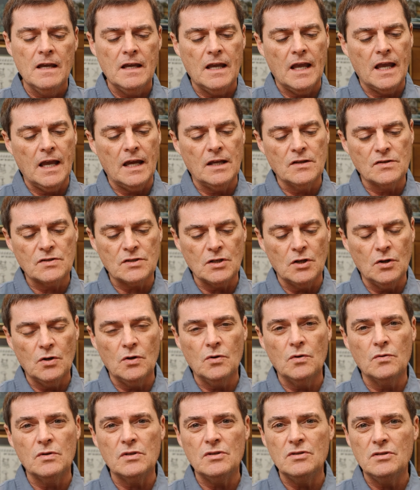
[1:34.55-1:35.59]
And
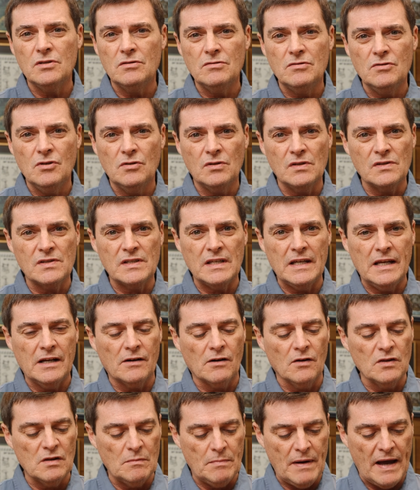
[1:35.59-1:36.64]
so you can see
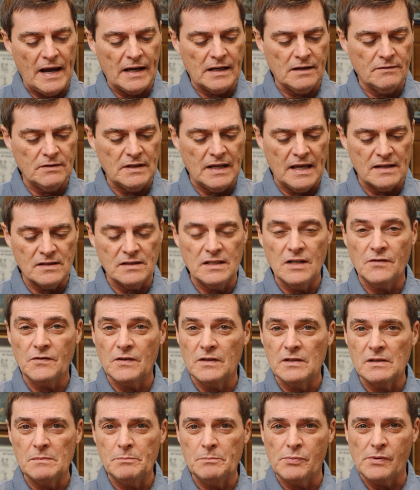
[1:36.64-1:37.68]
here on the back of it, it has
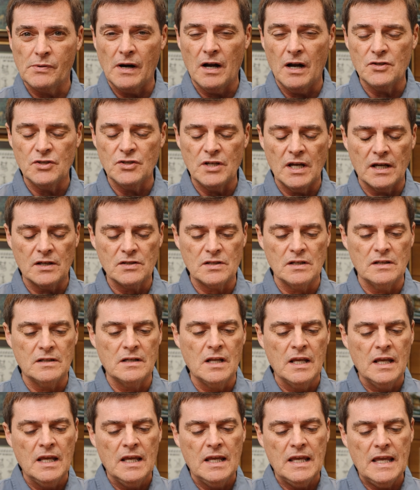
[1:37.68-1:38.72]
different projects,
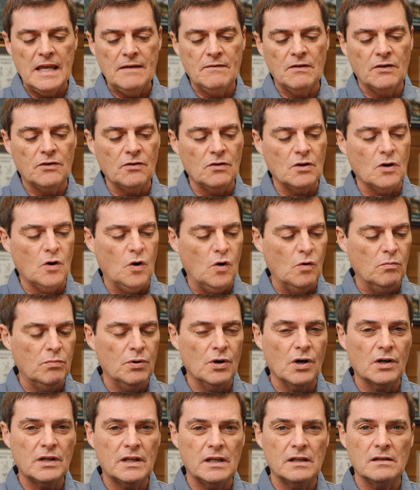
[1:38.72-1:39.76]
and even through the whole
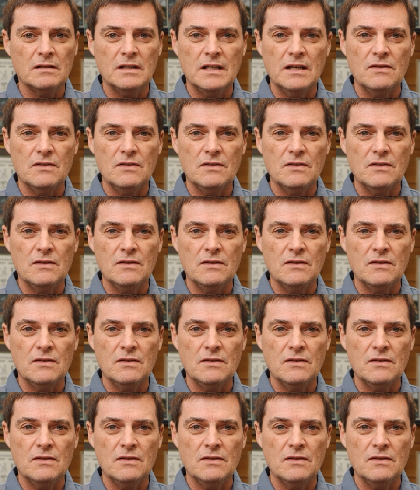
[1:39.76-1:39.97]
book, it